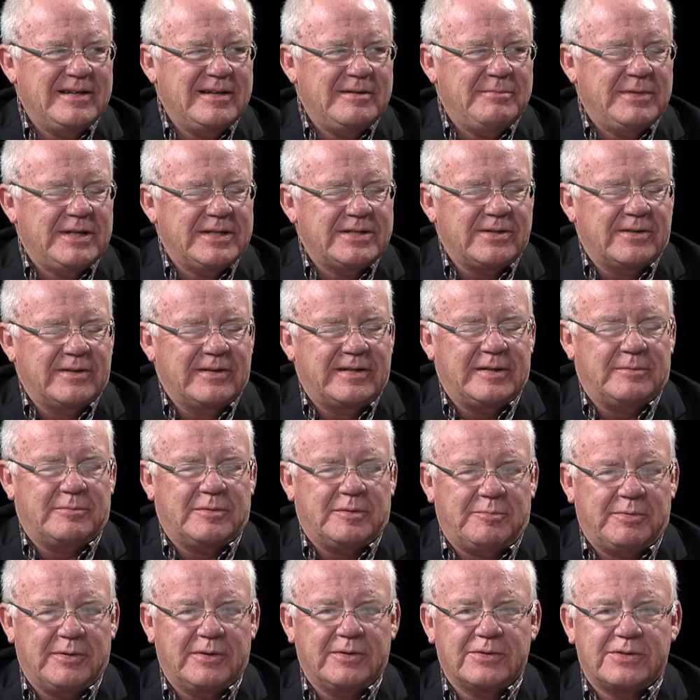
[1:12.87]
Minnesota
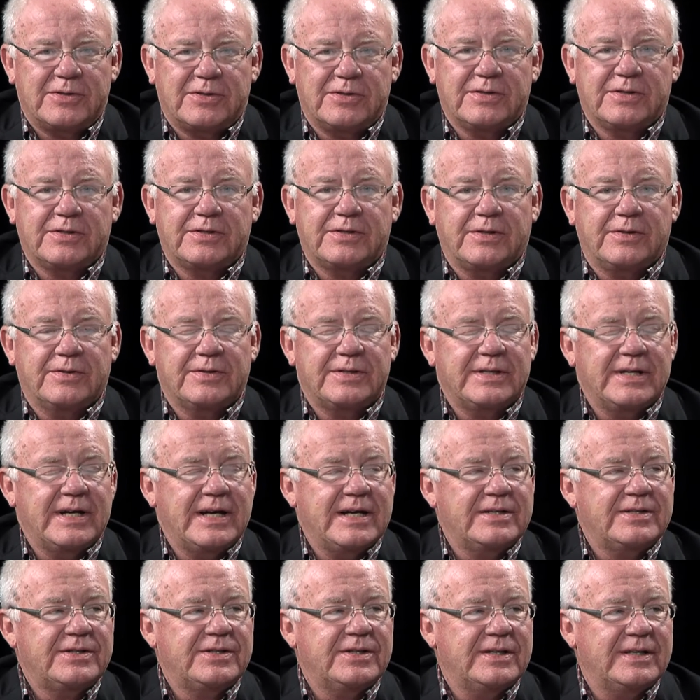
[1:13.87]
Timber Producers
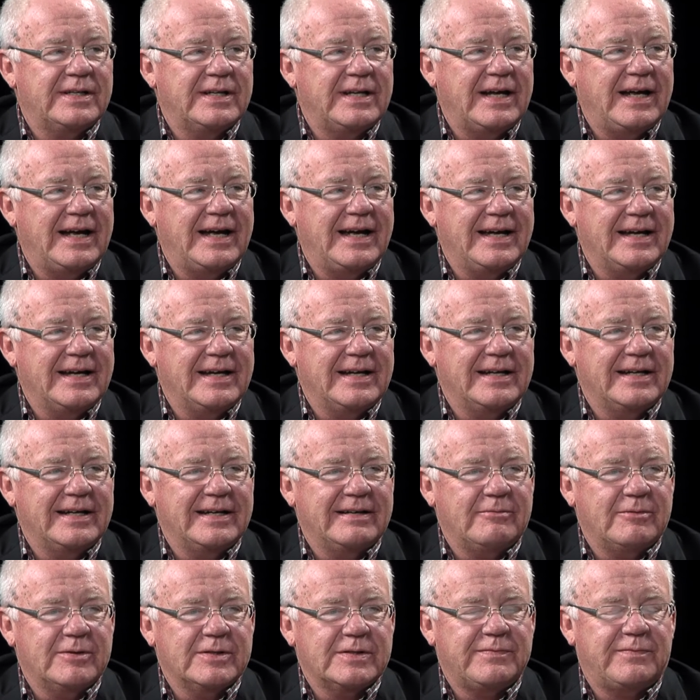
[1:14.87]
Association
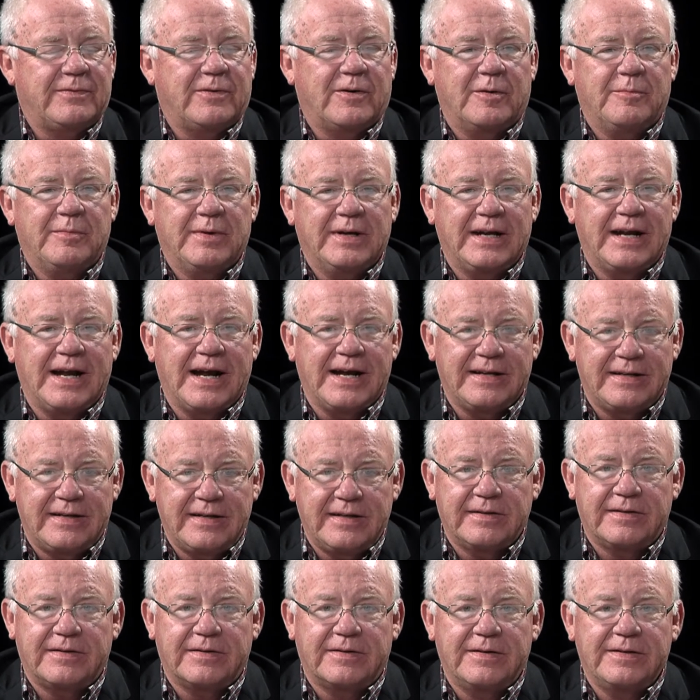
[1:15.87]
uh, was formed in
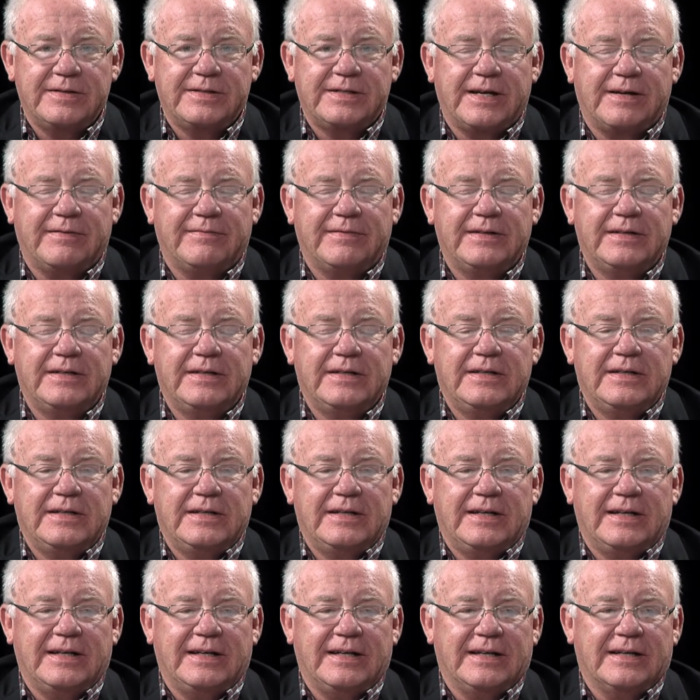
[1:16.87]
nineteen thirty-seven.
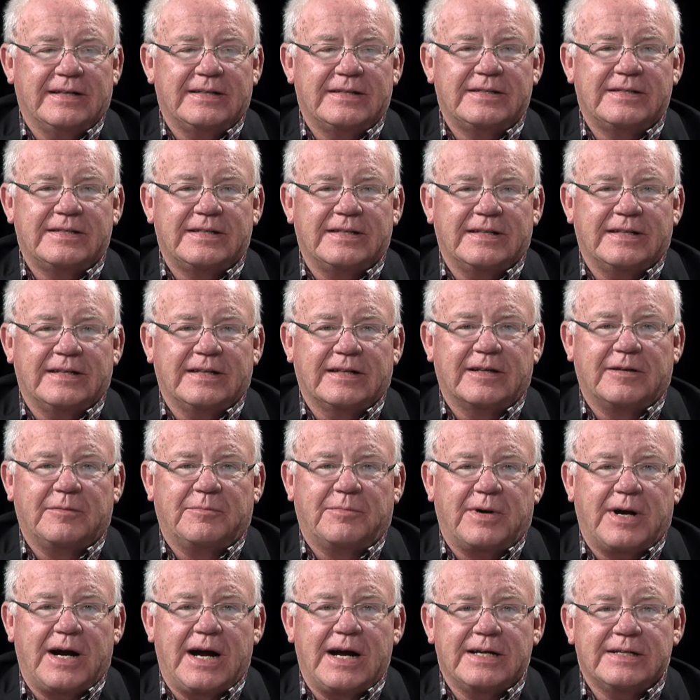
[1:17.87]
It's uh,
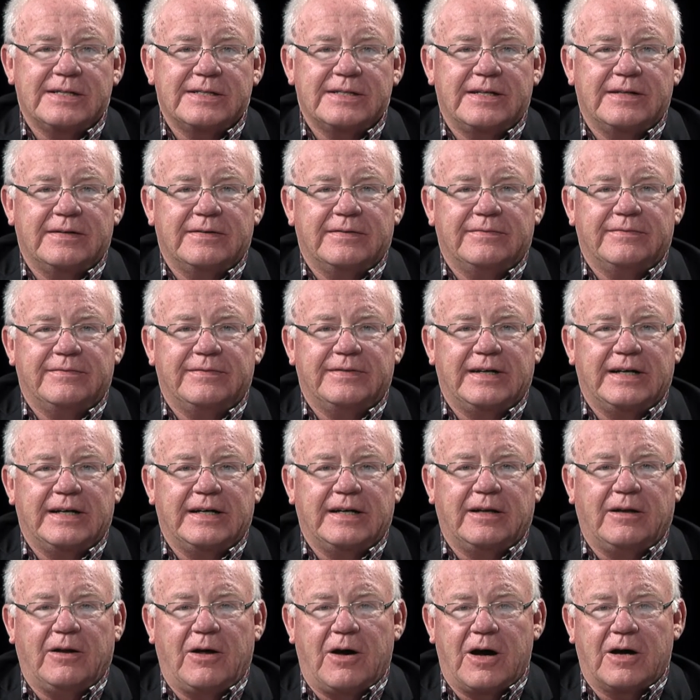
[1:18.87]
comprised of
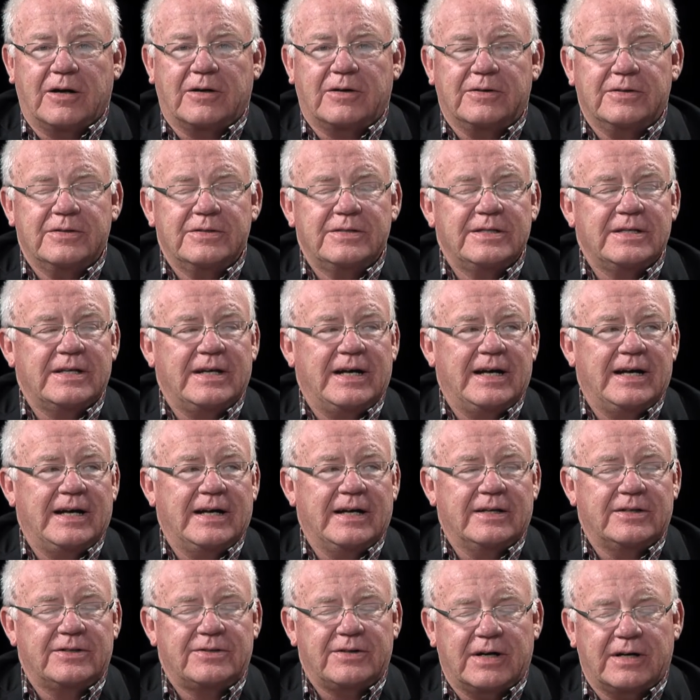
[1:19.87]
uh, loggers,
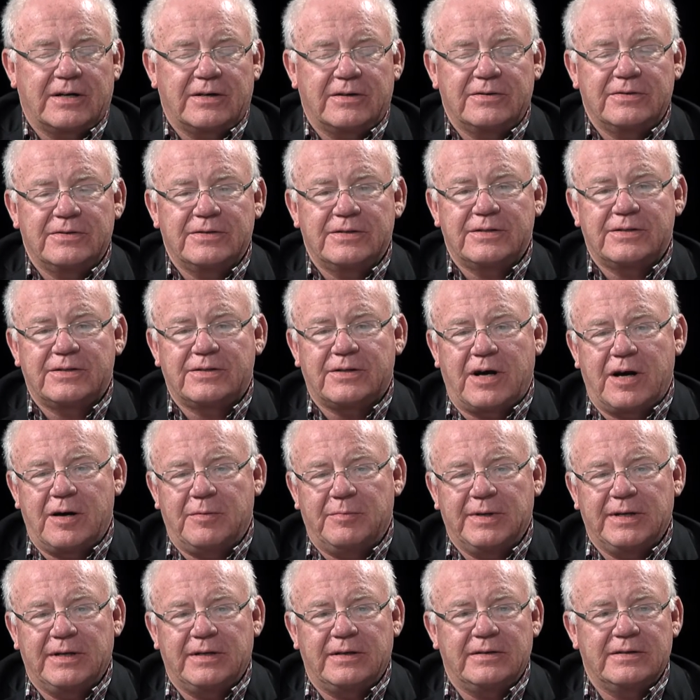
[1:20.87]
uh, truckers,
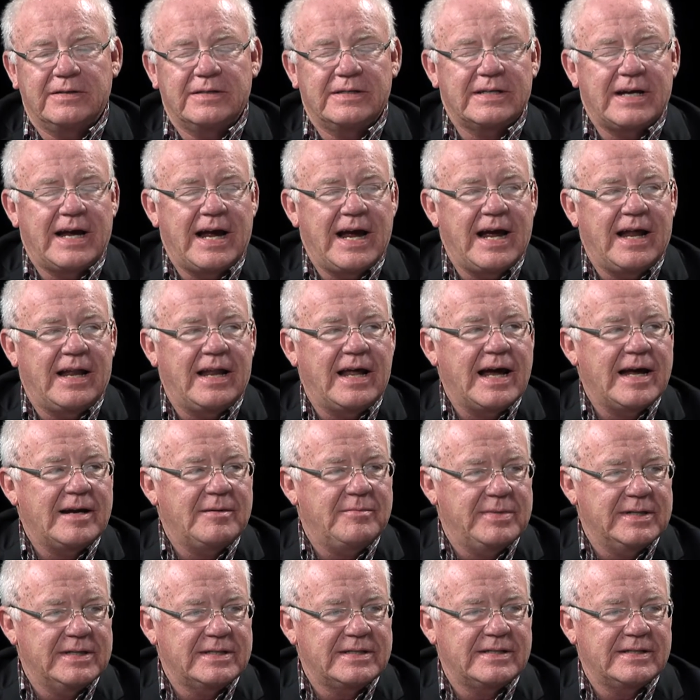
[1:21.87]
sawmills,
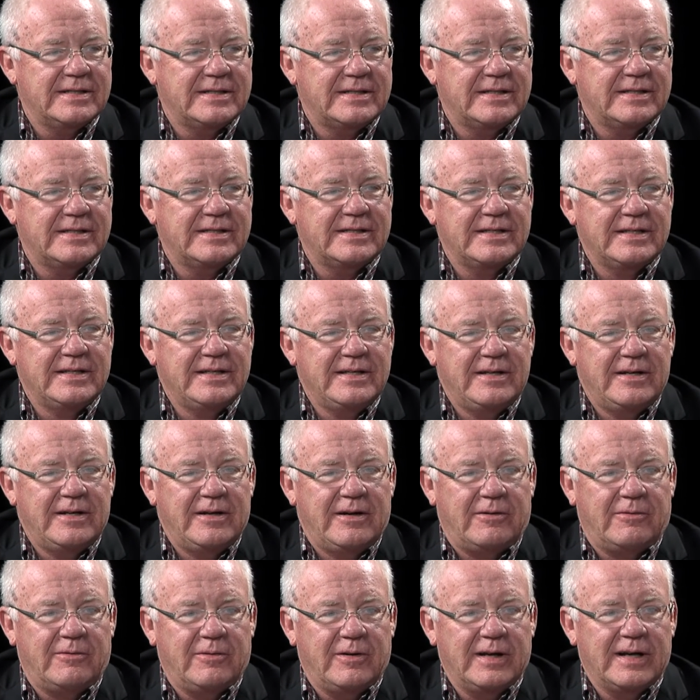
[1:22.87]
allied businesses.
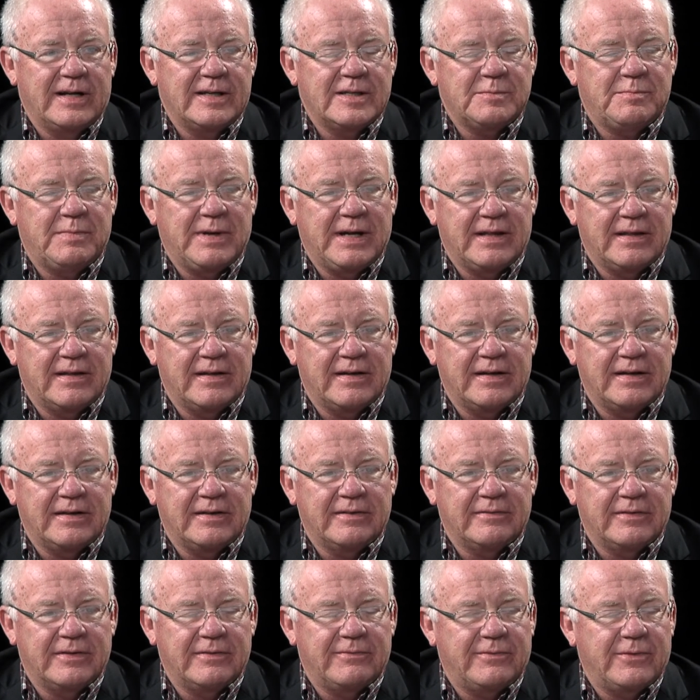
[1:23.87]
Really has been
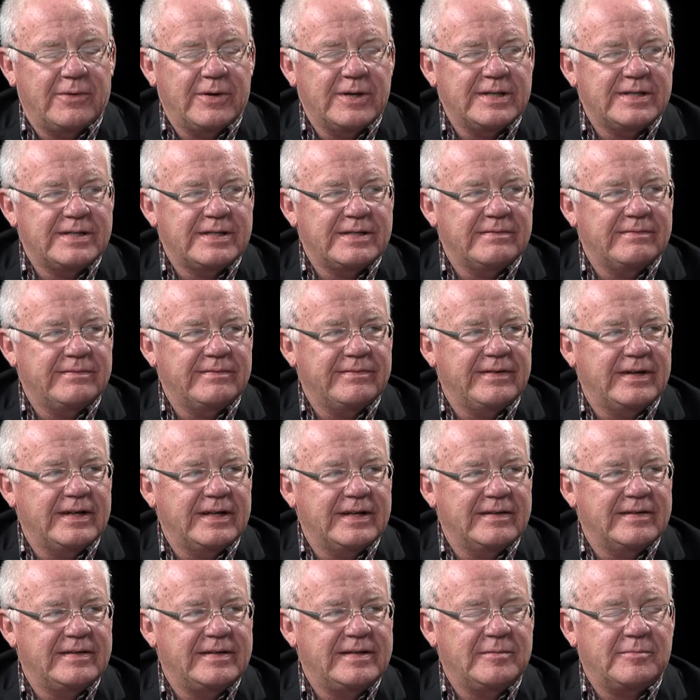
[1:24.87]
the, the voice of
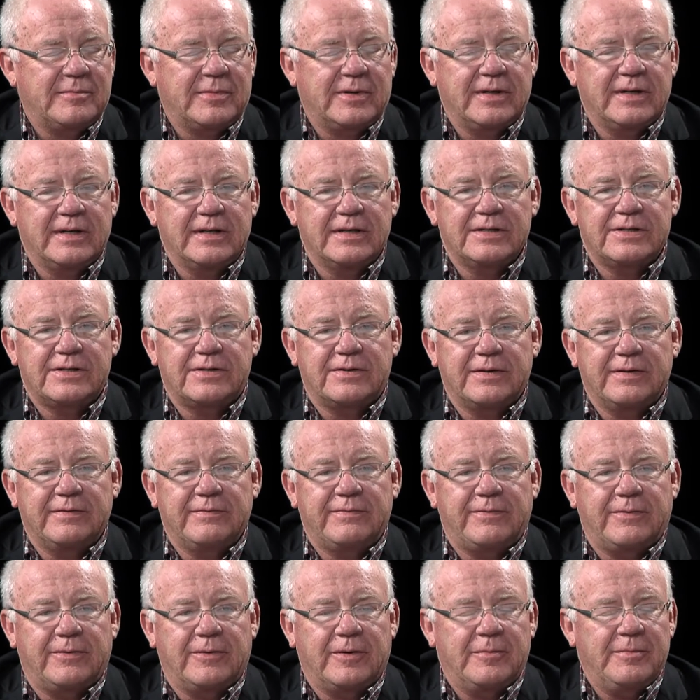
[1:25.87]
uh, the timber industry
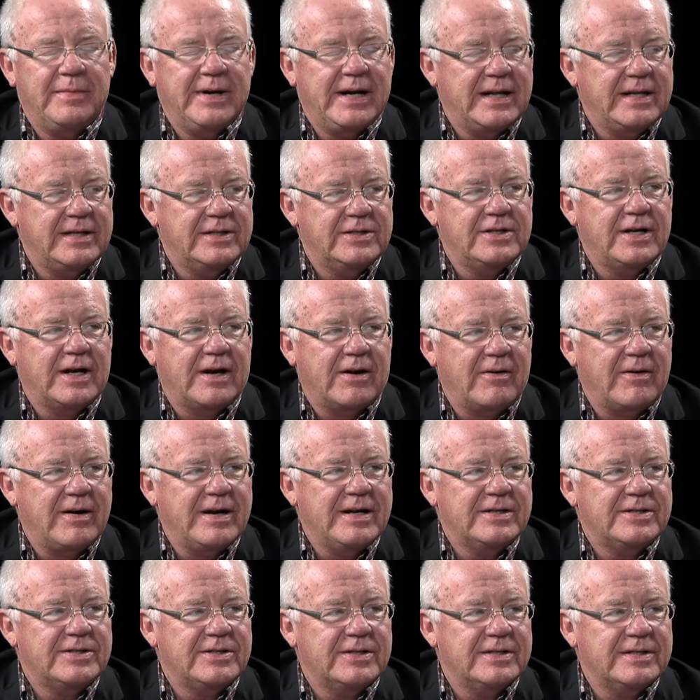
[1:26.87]
for many
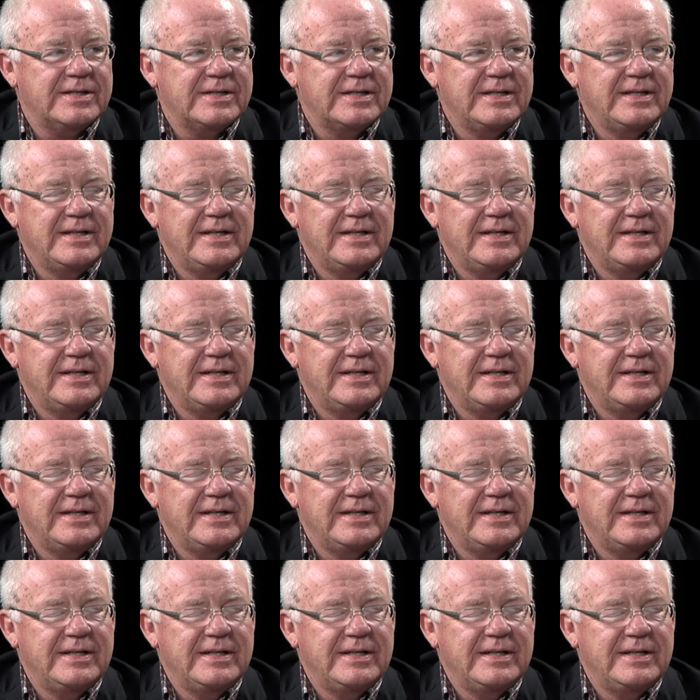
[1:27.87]
generations.